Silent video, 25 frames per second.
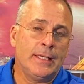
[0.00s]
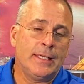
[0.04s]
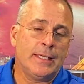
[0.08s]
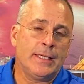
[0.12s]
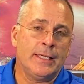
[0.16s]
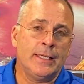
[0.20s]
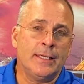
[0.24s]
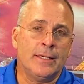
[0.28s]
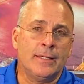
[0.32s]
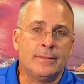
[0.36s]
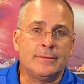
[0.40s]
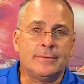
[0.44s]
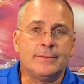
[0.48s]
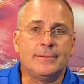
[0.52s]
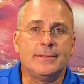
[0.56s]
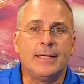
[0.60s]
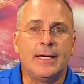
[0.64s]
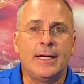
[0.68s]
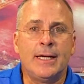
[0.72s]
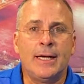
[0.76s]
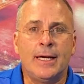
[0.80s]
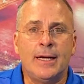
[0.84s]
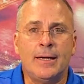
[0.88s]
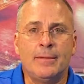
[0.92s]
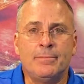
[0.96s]
You know,
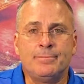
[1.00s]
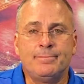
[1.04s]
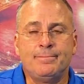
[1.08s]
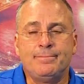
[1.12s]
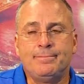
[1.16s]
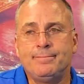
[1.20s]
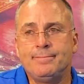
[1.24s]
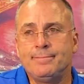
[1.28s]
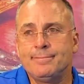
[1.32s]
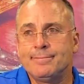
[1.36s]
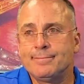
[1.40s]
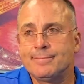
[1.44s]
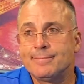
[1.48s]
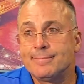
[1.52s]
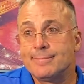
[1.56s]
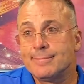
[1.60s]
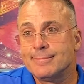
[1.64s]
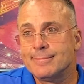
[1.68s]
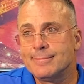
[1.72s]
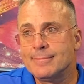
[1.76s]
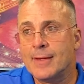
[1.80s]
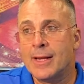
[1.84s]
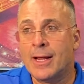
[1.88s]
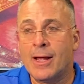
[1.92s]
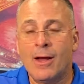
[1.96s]
um,
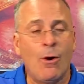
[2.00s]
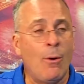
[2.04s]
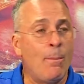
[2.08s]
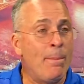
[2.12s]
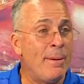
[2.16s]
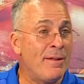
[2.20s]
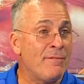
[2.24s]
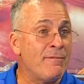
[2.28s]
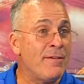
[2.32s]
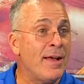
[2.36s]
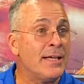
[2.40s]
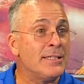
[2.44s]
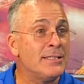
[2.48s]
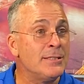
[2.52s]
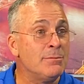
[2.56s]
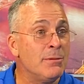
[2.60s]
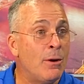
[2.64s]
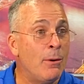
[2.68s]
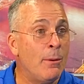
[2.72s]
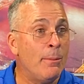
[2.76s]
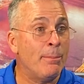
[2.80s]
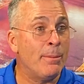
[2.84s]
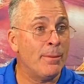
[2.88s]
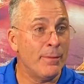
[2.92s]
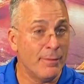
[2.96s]
I hope it affects them. I
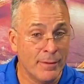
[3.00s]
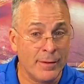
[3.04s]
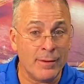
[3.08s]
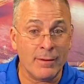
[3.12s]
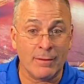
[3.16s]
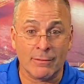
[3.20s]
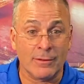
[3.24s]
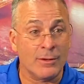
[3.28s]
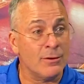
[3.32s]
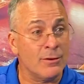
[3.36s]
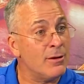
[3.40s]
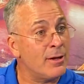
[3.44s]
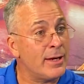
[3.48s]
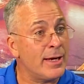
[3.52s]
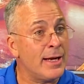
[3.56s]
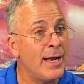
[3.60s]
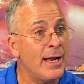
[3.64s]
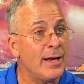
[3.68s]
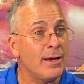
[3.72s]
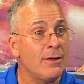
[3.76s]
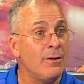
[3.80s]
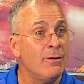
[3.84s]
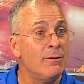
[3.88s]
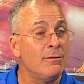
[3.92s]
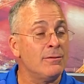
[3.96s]
hope you know they're looking at
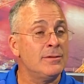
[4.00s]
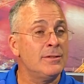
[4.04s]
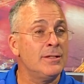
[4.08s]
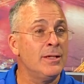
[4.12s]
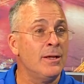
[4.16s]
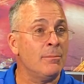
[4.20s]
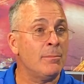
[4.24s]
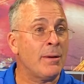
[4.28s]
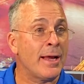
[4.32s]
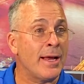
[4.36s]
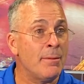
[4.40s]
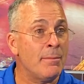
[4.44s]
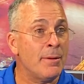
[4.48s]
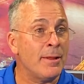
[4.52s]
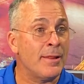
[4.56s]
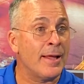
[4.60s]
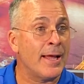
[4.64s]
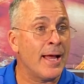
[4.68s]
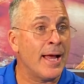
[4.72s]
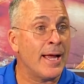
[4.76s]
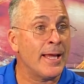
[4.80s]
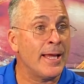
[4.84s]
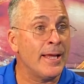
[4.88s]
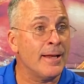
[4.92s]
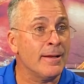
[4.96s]
it going, you know, am I going to be the
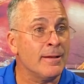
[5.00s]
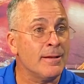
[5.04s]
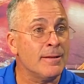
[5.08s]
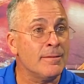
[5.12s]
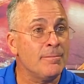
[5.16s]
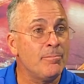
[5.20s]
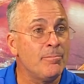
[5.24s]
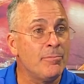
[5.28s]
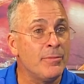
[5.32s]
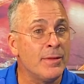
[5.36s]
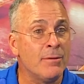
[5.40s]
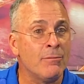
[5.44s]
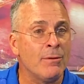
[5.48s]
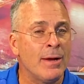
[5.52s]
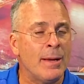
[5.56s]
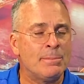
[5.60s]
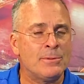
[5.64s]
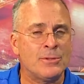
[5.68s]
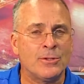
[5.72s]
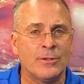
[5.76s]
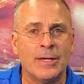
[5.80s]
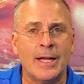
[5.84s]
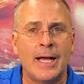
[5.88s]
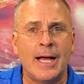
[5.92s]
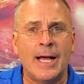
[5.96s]
guy getting the, the reps
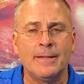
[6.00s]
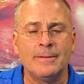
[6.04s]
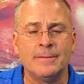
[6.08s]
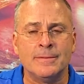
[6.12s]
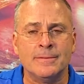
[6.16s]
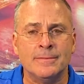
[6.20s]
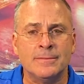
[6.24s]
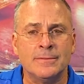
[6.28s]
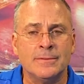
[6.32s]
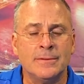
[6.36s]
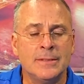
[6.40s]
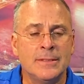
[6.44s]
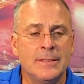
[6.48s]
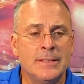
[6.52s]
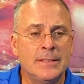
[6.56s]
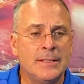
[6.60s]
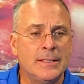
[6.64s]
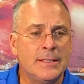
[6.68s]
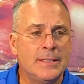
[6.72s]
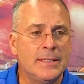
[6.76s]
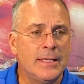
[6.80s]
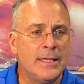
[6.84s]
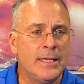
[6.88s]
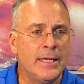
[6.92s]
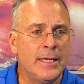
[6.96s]
or not? And
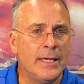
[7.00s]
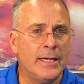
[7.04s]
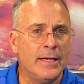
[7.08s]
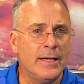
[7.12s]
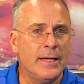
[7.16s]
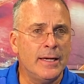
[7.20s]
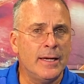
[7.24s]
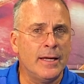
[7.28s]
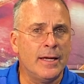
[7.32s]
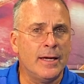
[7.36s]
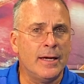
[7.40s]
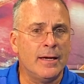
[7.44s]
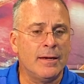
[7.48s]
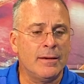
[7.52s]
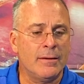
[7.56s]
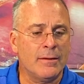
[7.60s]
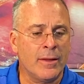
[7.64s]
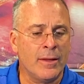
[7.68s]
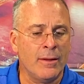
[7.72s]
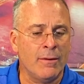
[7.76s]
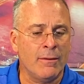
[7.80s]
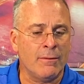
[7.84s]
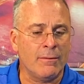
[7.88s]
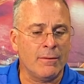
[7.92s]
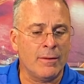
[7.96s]
and uh,
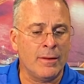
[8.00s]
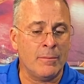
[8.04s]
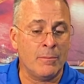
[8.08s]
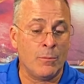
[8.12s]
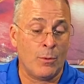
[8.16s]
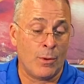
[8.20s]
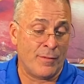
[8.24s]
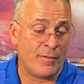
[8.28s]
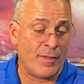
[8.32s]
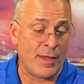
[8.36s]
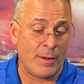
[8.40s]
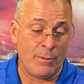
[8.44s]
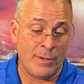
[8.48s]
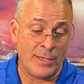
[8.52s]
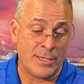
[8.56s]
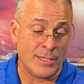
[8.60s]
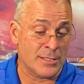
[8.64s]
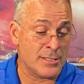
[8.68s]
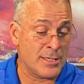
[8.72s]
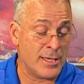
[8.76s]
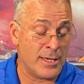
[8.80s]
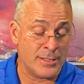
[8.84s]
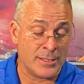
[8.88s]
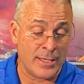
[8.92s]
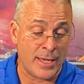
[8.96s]
you know, and one thing we just
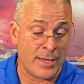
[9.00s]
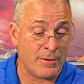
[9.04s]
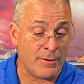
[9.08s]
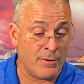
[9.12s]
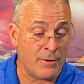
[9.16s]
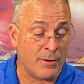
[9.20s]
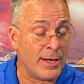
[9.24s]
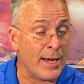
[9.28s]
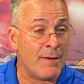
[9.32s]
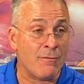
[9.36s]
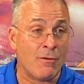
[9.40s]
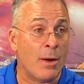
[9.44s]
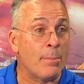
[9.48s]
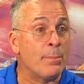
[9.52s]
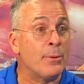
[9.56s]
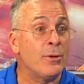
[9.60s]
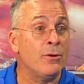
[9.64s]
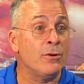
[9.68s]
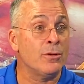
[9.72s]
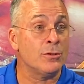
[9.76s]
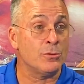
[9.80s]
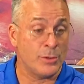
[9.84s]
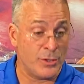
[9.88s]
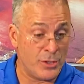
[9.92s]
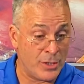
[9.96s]
say is, hey, you're going to have
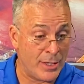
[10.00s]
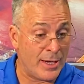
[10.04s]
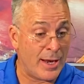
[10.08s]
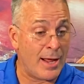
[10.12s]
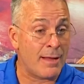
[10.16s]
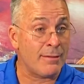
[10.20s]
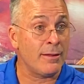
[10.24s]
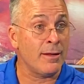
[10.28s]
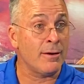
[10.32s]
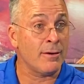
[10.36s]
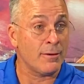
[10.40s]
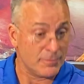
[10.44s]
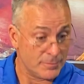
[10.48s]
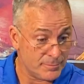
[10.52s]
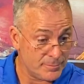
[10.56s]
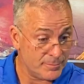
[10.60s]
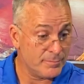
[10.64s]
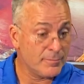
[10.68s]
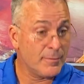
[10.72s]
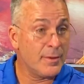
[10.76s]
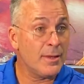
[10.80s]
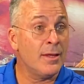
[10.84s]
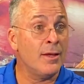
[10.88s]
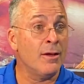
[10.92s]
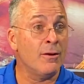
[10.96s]
opportunities when you get out there.
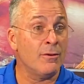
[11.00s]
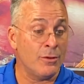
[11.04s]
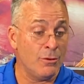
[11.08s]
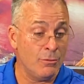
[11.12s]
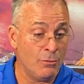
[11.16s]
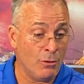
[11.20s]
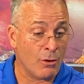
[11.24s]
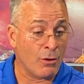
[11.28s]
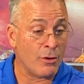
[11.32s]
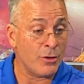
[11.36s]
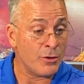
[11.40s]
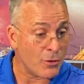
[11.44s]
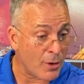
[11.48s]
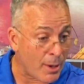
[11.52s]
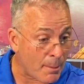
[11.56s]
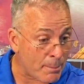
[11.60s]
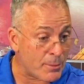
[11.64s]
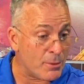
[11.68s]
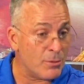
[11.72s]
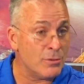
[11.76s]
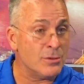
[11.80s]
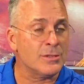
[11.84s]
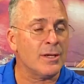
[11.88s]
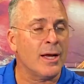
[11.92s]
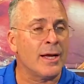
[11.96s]
You know, you earn your
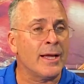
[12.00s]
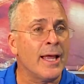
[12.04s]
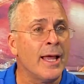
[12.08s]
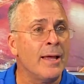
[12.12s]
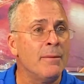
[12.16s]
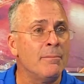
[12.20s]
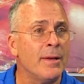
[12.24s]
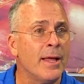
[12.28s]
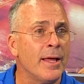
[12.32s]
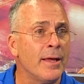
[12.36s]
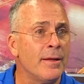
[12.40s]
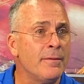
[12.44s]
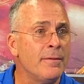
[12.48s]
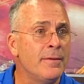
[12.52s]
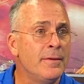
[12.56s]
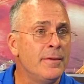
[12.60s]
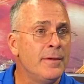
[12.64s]
opportunities on game day.